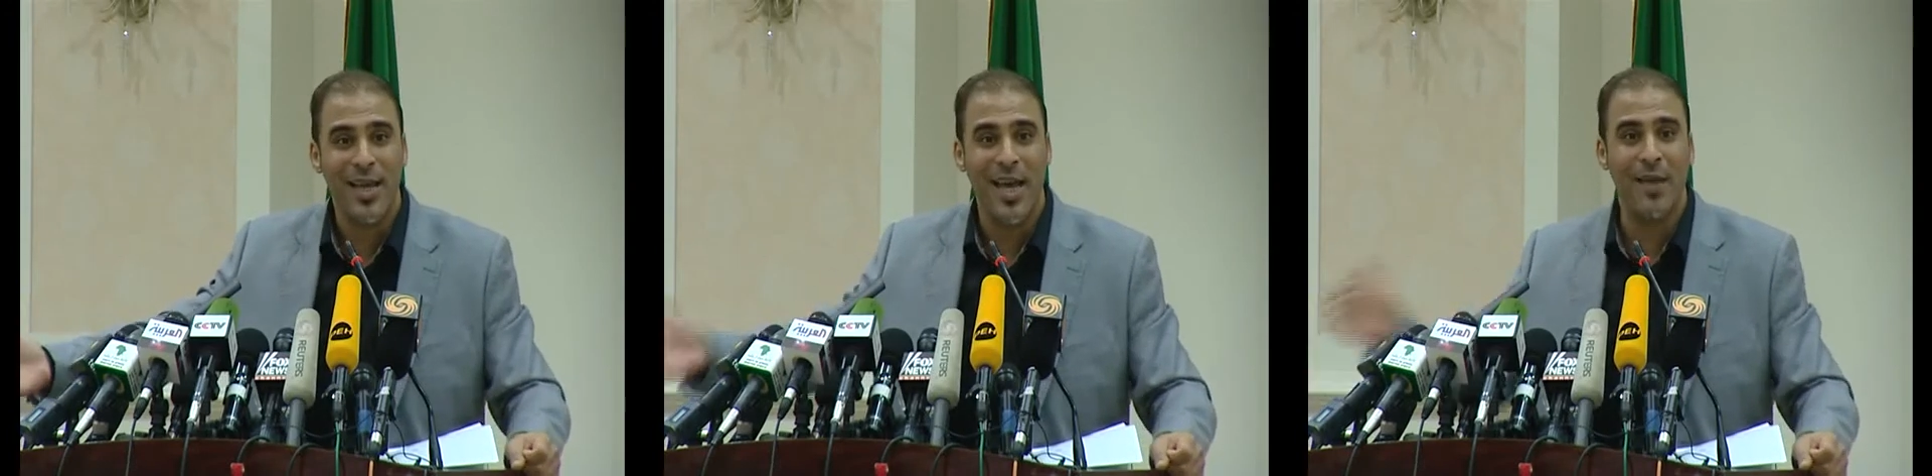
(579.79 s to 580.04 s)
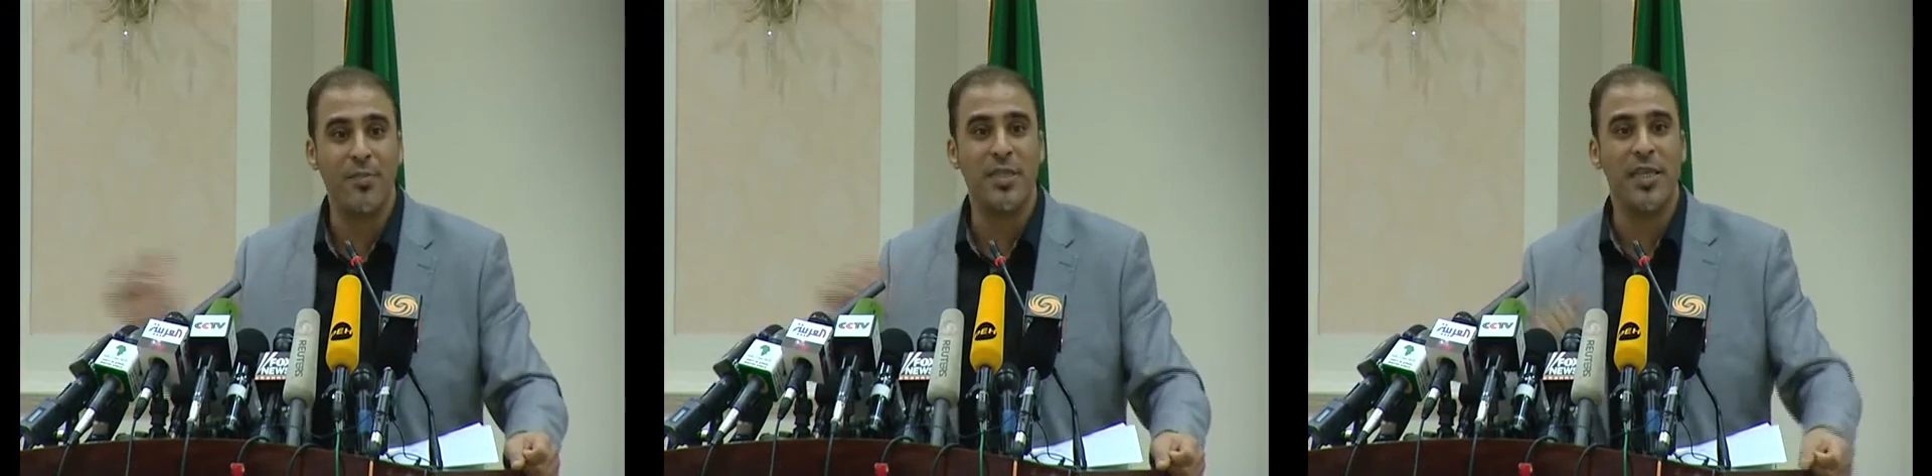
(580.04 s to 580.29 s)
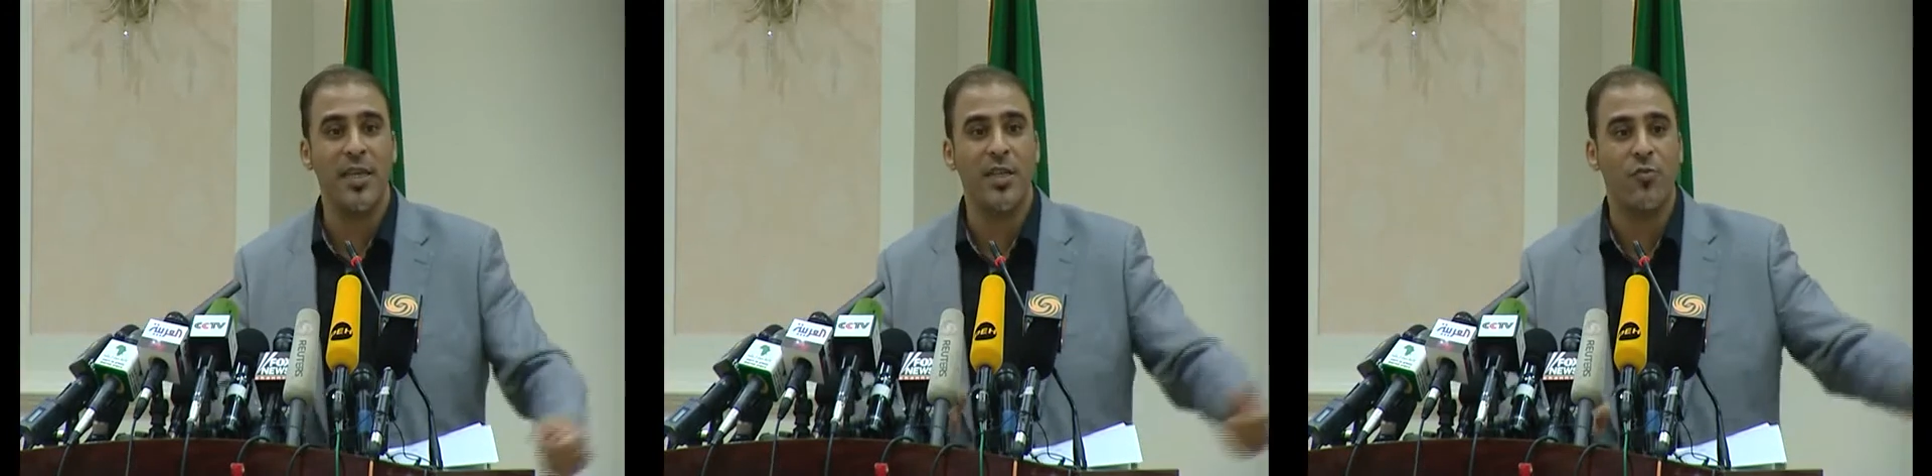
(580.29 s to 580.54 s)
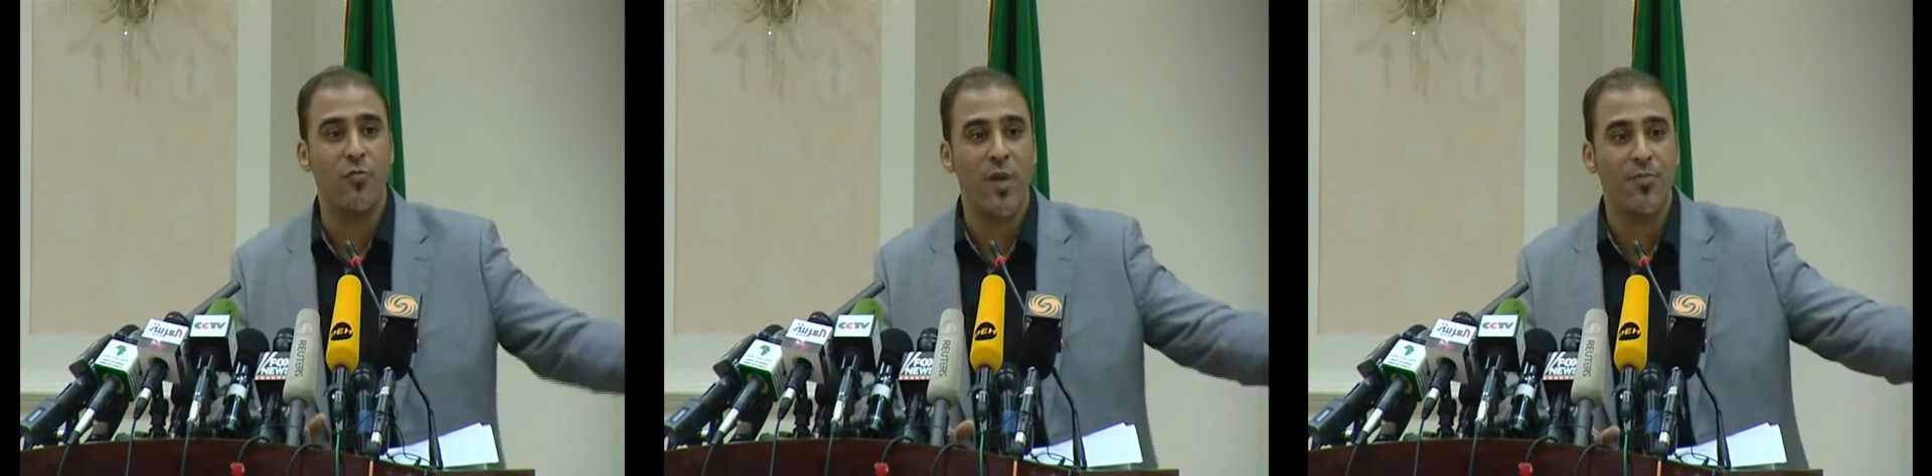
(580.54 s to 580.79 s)
I'm scared
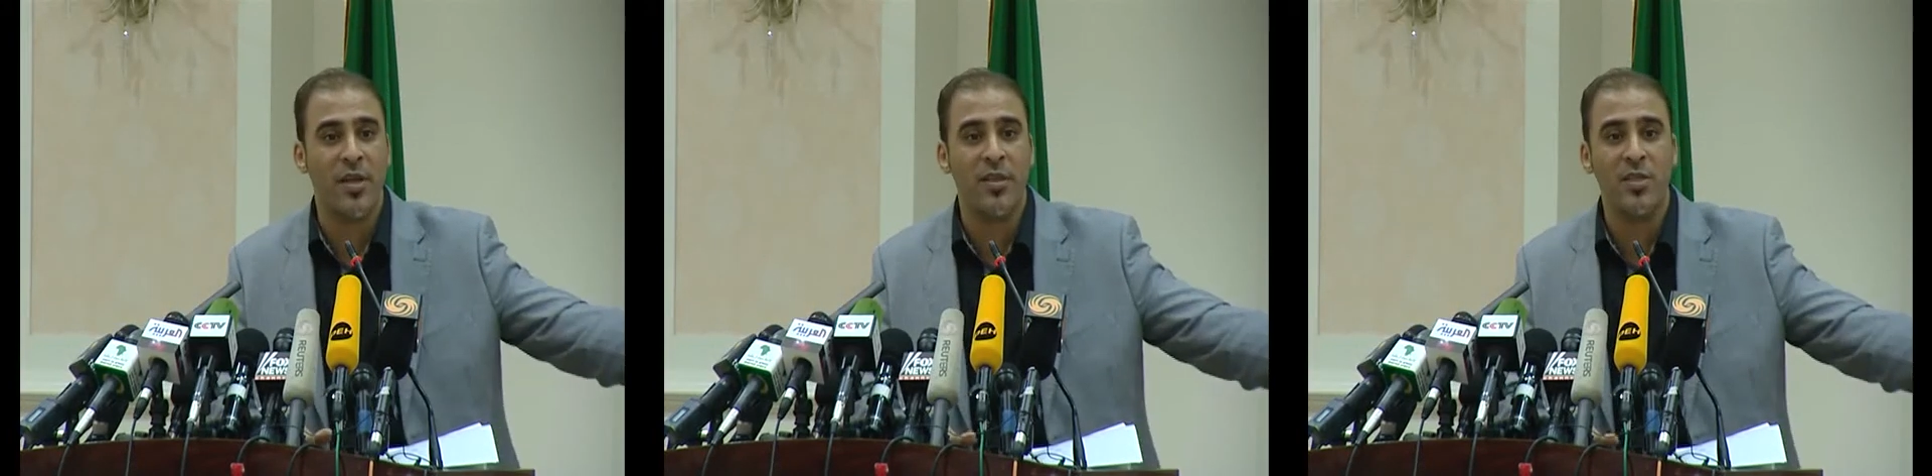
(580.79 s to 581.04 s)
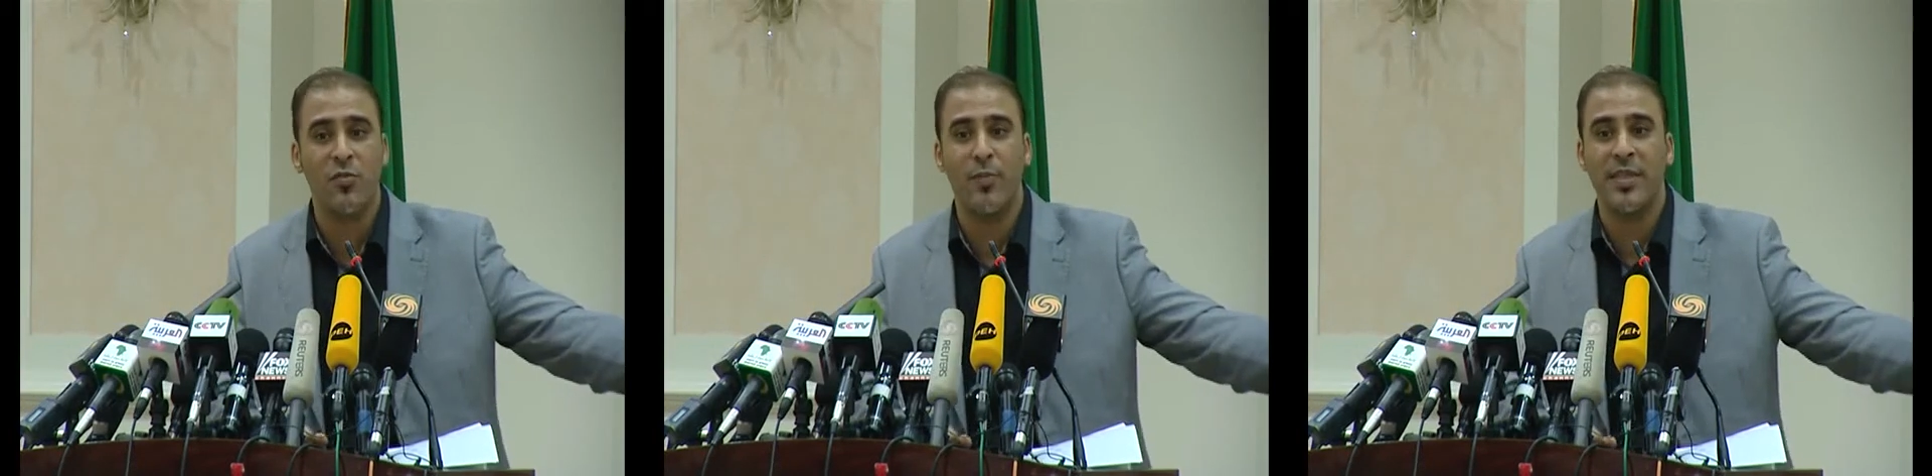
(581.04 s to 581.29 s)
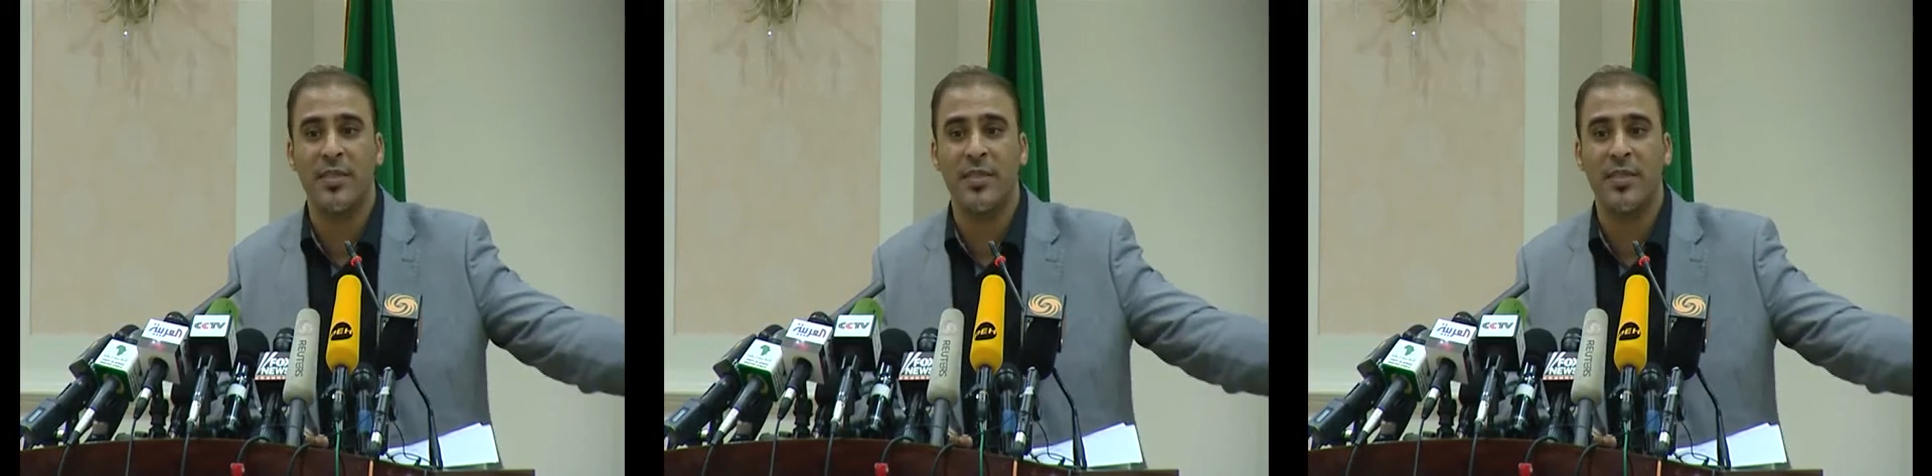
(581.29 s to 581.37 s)
for my brothers, for my